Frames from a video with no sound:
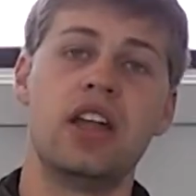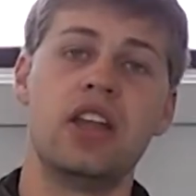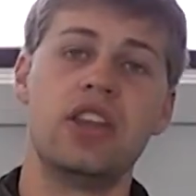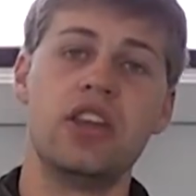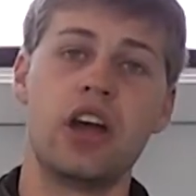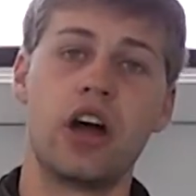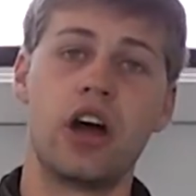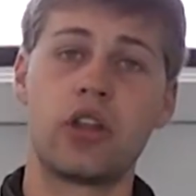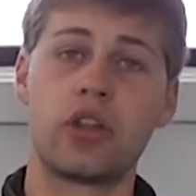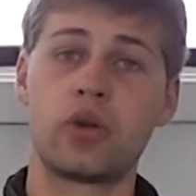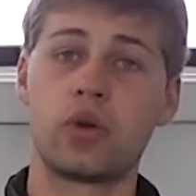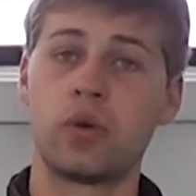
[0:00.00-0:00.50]

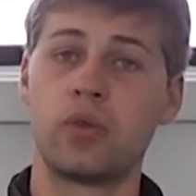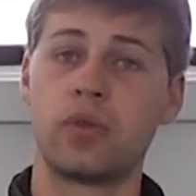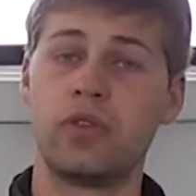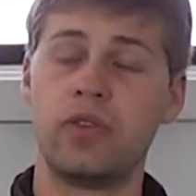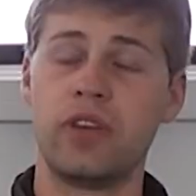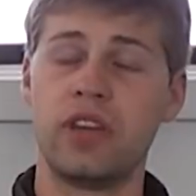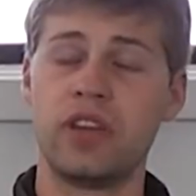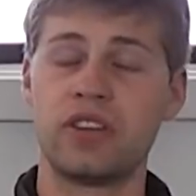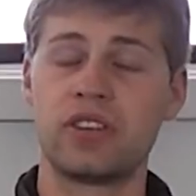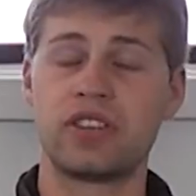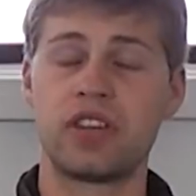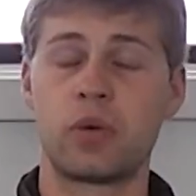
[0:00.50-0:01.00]
The other
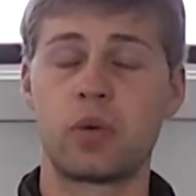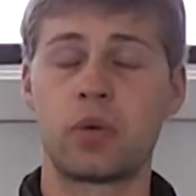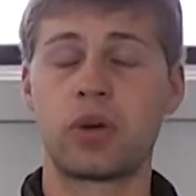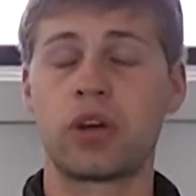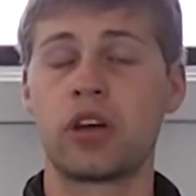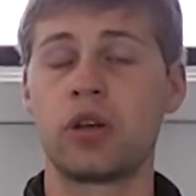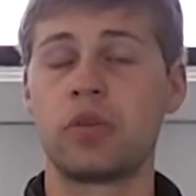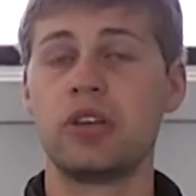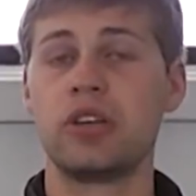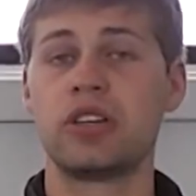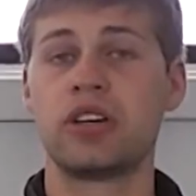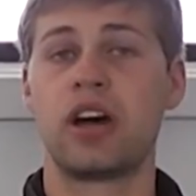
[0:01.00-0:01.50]
fins that we're
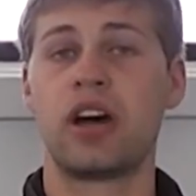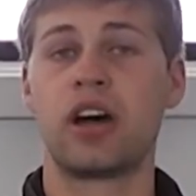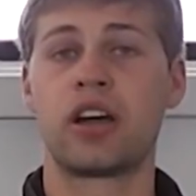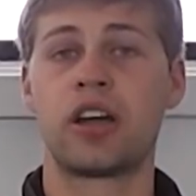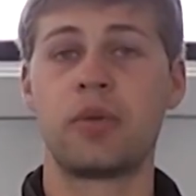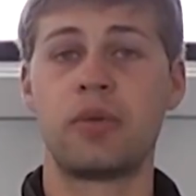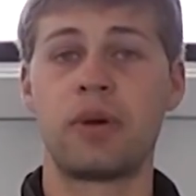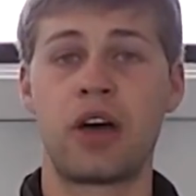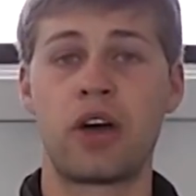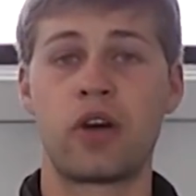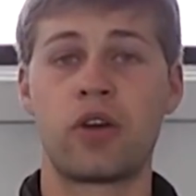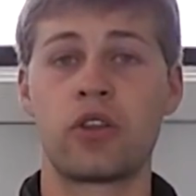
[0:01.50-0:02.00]
going to be
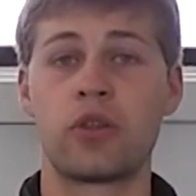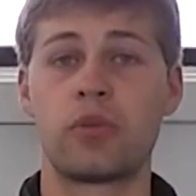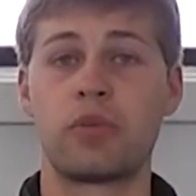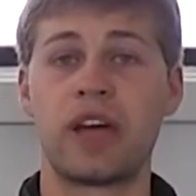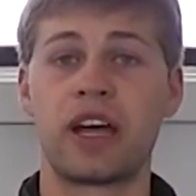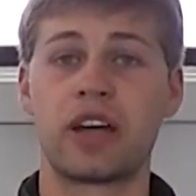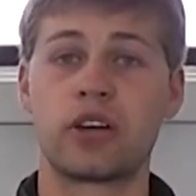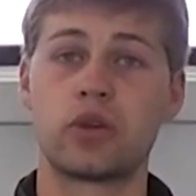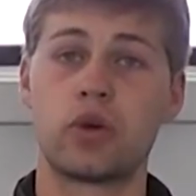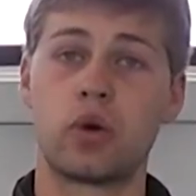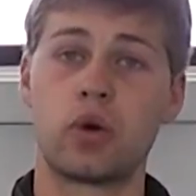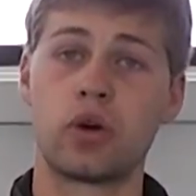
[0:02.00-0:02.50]
talking about are the
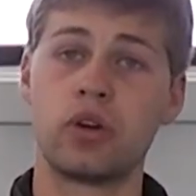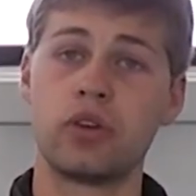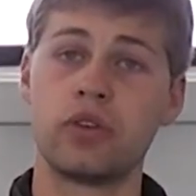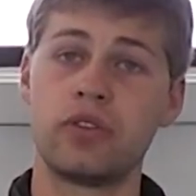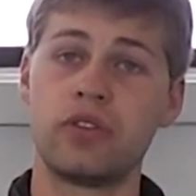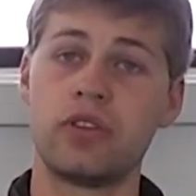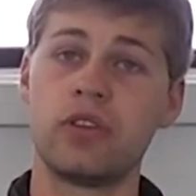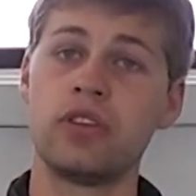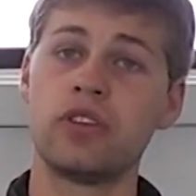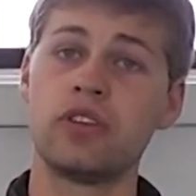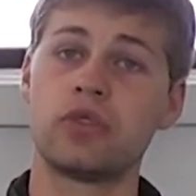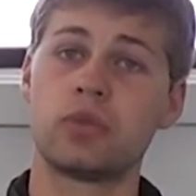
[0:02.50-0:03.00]
pectoral
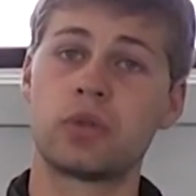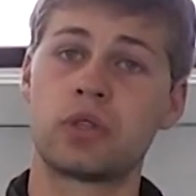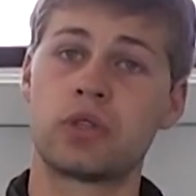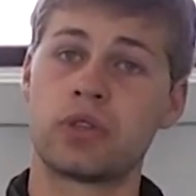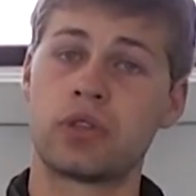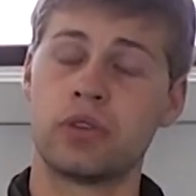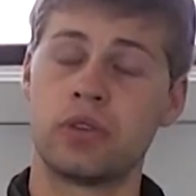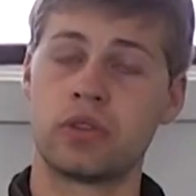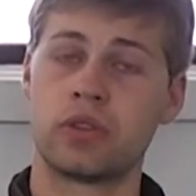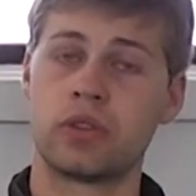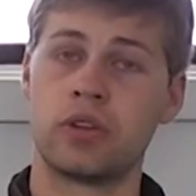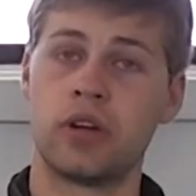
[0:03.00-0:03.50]
fins, which are
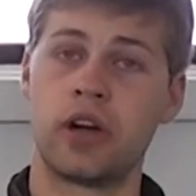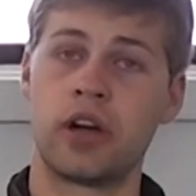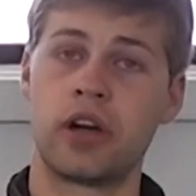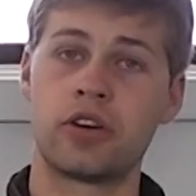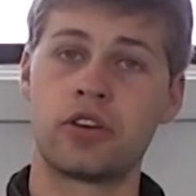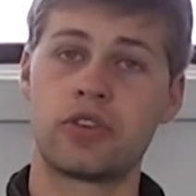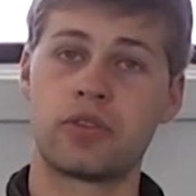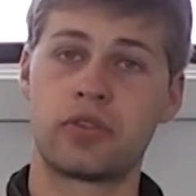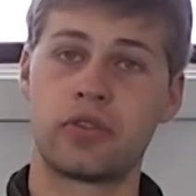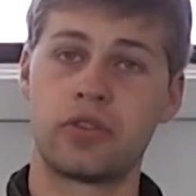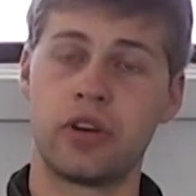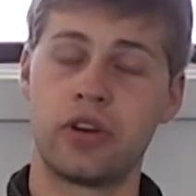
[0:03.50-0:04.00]
those
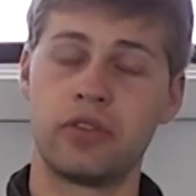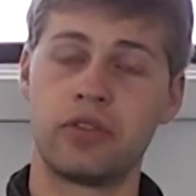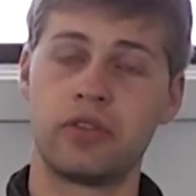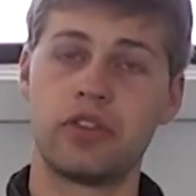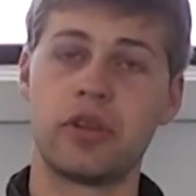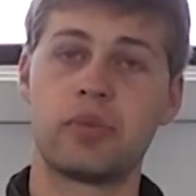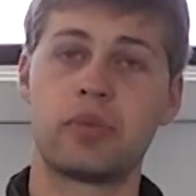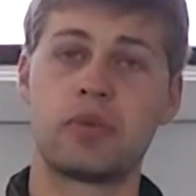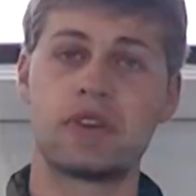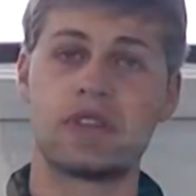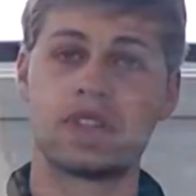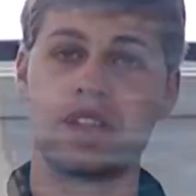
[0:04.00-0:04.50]
large front
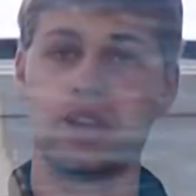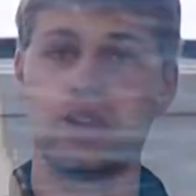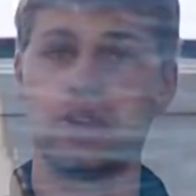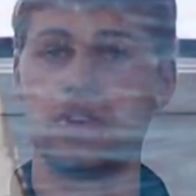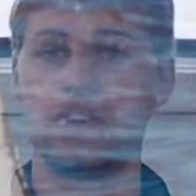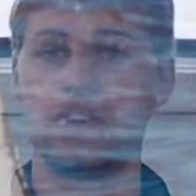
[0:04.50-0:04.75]
flippers that you